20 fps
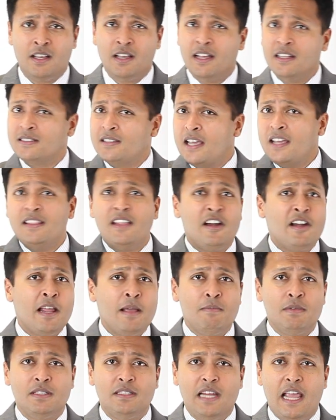Say their
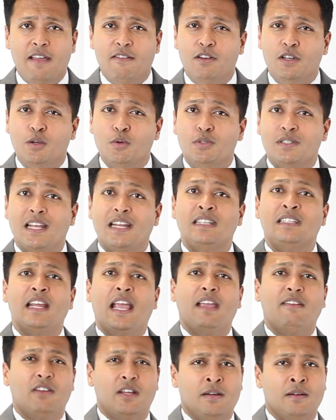name is David. You would say,
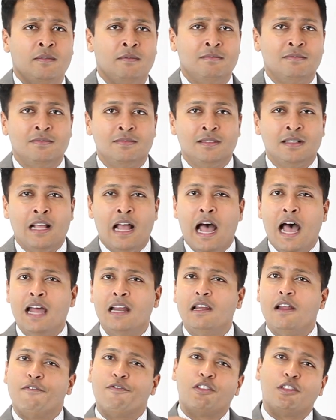David, I'd
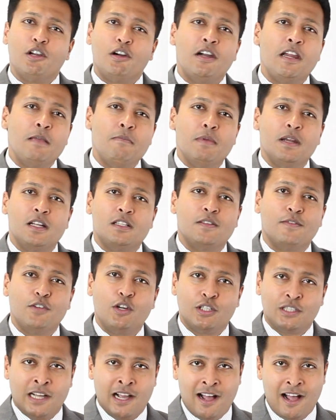love 30 minutes of
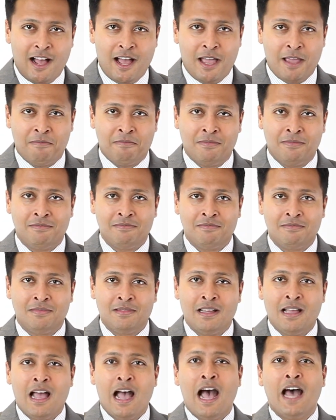your time
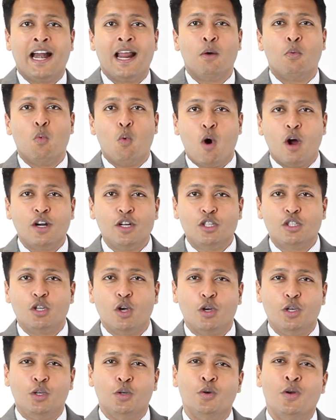and I want to
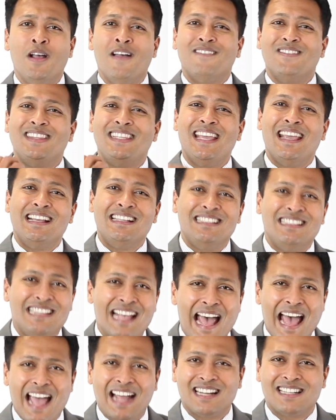show you the
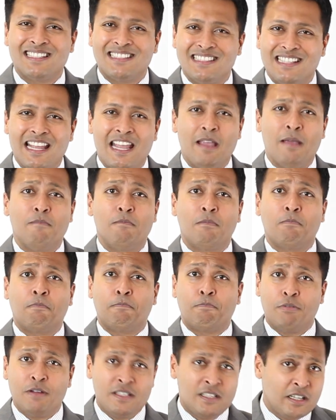exact same
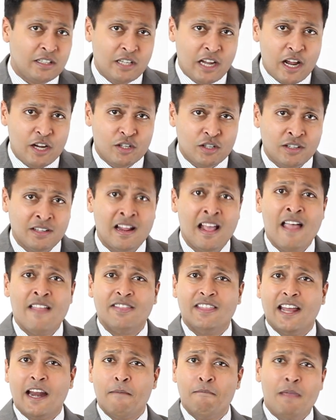presentation
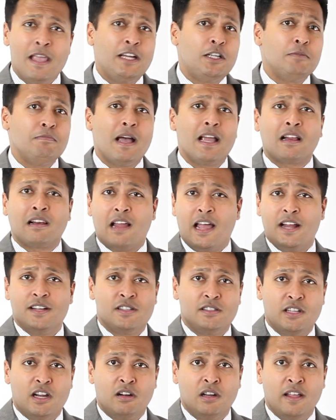that I make to my clients
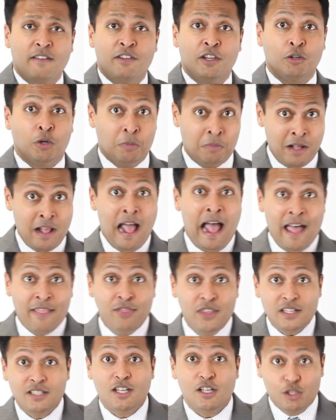in their living room. And
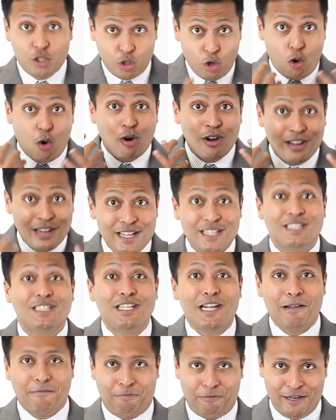this is your
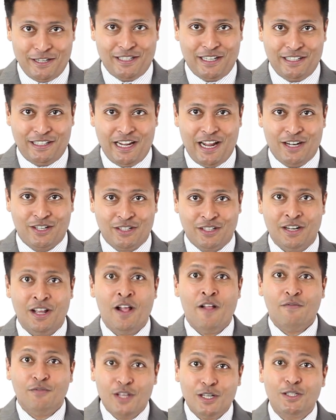listing presentation.
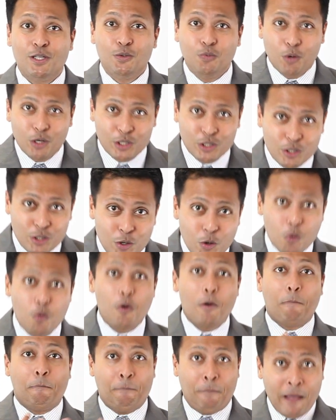This is what you
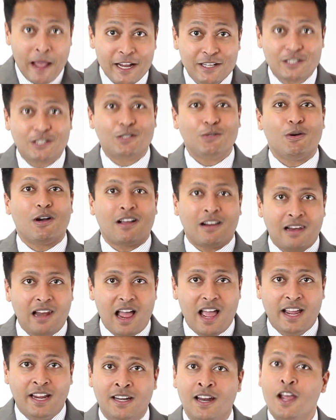would pitch to a
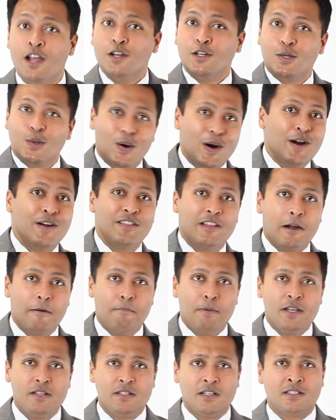client to earn their
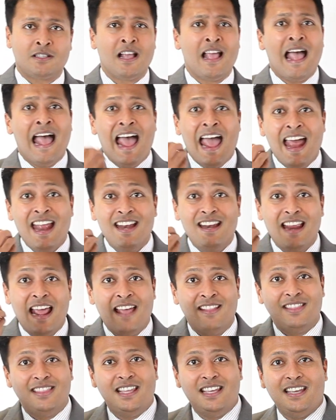business. And
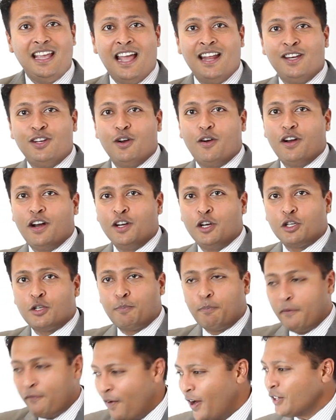and the and your and your
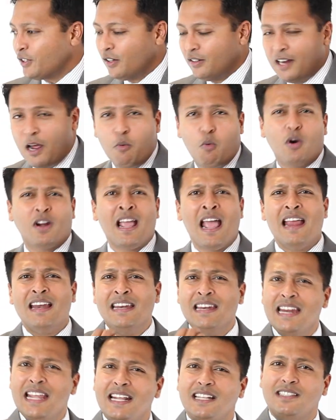professional network
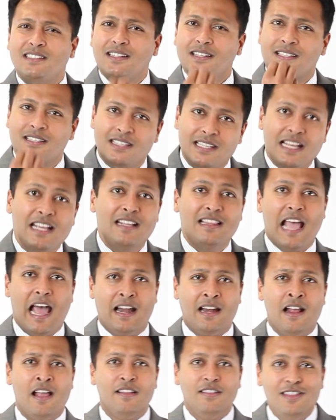needs to see
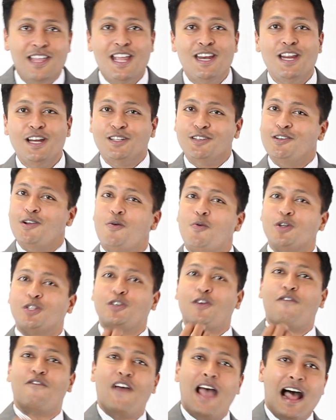that. They need to know what
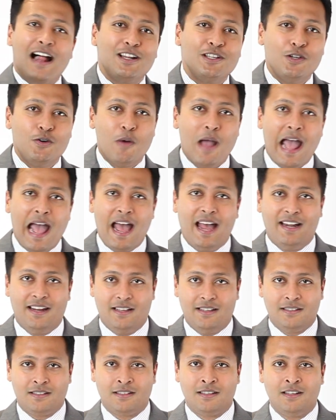your value add
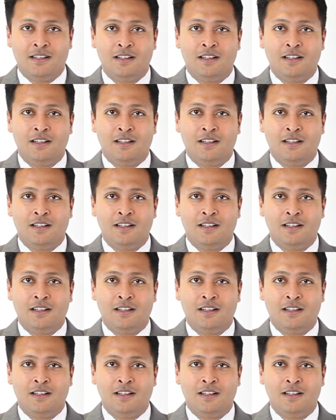is.